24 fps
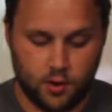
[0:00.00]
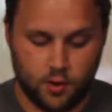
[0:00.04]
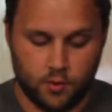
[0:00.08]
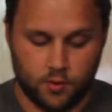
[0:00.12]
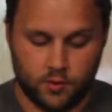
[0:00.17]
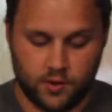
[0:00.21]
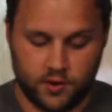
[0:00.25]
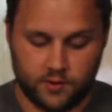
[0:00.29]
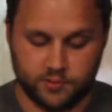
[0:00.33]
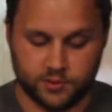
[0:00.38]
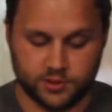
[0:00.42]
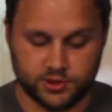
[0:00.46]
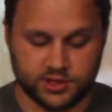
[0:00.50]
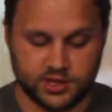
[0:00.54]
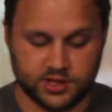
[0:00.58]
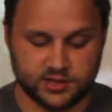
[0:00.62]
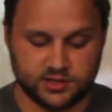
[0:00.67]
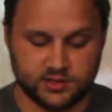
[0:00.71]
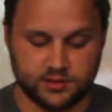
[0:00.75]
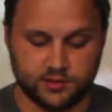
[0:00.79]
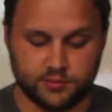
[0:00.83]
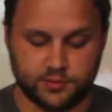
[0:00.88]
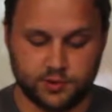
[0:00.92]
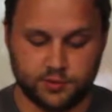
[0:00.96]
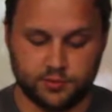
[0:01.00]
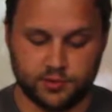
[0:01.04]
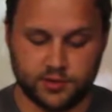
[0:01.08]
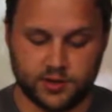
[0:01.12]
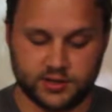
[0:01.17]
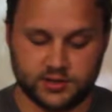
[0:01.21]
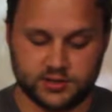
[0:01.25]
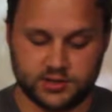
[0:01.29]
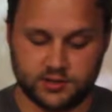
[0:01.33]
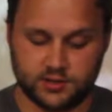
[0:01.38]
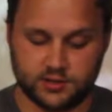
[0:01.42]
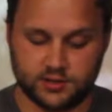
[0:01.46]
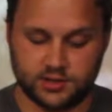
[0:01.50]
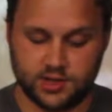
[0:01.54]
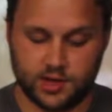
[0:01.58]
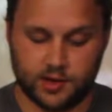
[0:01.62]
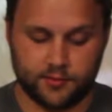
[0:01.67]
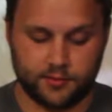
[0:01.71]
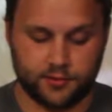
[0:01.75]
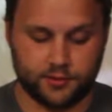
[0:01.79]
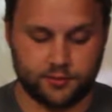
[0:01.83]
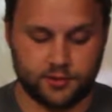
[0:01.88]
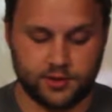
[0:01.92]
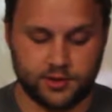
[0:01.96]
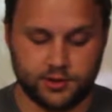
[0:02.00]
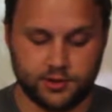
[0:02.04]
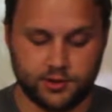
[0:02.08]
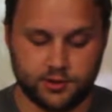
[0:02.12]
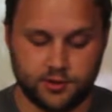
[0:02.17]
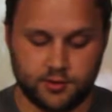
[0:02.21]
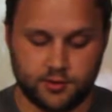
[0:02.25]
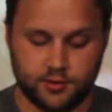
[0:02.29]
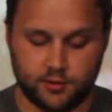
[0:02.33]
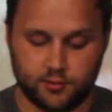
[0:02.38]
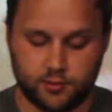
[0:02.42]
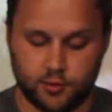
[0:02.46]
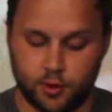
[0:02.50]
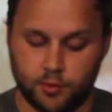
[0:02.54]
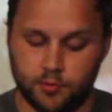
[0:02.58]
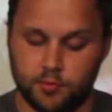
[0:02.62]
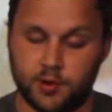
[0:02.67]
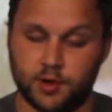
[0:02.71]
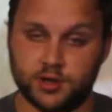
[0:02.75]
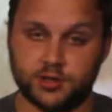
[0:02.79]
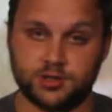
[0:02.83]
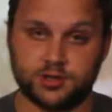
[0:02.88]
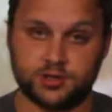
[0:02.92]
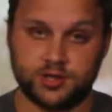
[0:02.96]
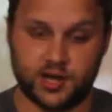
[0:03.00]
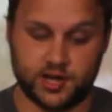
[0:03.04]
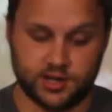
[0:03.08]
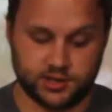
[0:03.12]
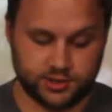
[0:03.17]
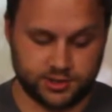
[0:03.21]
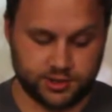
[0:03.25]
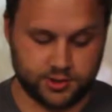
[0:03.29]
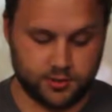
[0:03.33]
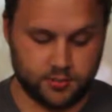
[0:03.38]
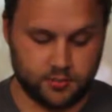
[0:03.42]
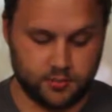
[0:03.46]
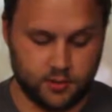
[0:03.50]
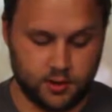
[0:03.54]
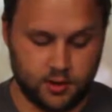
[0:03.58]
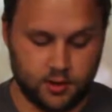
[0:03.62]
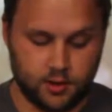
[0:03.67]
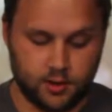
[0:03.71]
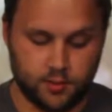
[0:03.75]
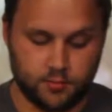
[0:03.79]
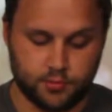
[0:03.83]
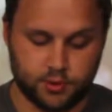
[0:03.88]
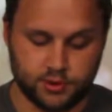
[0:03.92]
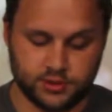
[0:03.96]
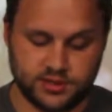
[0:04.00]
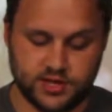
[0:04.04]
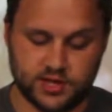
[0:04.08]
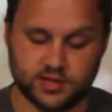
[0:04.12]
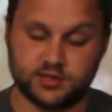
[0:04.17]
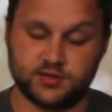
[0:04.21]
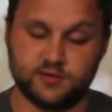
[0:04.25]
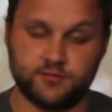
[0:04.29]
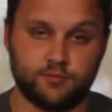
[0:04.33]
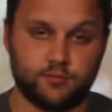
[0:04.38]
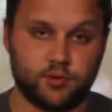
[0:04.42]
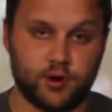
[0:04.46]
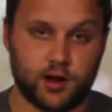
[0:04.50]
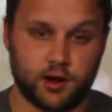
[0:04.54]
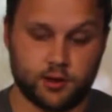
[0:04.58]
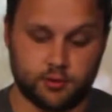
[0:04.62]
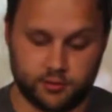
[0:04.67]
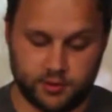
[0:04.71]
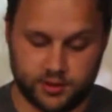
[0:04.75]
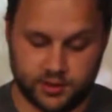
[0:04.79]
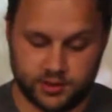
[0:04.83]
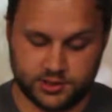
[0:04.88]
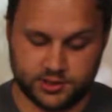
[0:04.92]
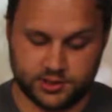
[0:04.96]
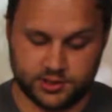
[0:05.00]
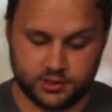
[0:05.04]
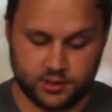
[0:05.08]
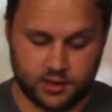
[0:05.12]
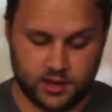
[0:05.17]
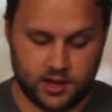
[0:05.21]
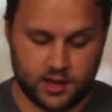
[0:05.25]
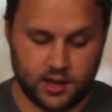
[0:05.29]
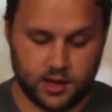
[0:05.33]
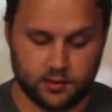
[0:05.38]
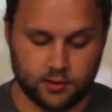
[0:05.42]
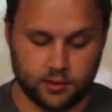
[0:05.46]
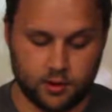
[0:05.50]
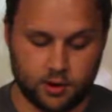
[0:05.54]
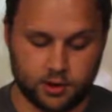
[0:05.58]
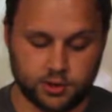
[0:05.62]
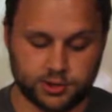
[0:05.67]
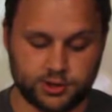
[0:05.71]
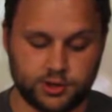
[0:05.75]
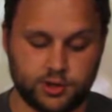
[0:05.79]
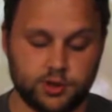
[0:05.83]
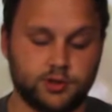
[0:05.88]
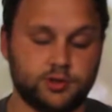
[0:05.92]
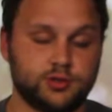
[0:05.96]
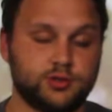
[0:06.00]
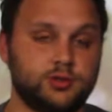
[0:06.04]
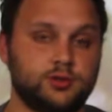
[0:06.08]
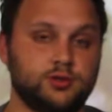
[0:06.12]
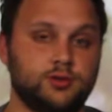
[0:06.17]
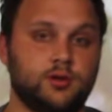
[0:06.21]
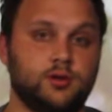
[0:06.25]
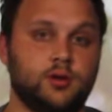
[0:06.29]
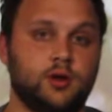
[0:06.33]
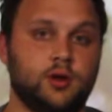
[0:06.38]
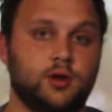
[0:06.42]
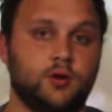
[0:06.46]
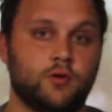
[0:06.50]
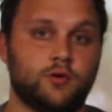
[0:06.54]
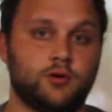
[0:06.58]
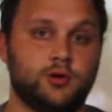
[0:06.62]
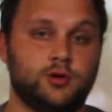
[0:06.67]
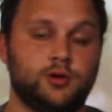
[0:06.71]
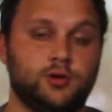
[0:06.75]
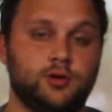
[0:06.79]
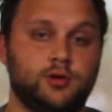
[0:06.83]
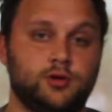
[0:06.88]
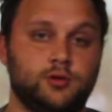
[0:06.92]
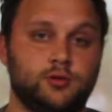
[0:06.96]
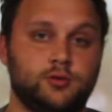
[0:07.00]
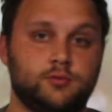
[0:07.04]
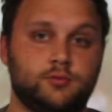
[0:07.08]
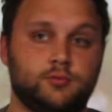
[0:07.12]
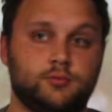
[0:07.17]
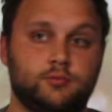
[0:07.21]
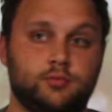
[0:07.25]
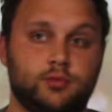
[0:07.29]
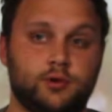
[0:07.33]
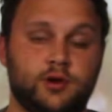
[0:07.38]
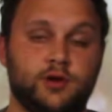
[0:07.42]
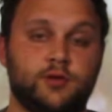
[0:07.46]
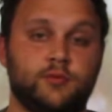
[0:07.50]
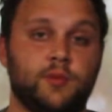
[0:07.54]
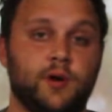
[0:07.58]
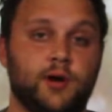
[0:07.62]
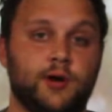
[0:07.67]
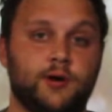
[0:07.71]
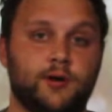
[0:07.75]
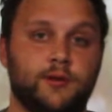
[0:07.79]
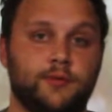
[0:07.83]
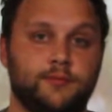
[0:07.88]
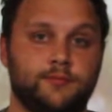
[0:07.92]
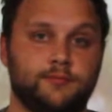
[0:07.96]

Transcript: We have projected them to place in the top 3 due to their robust stature, projected brow ridge, and large nose in order to breathe better.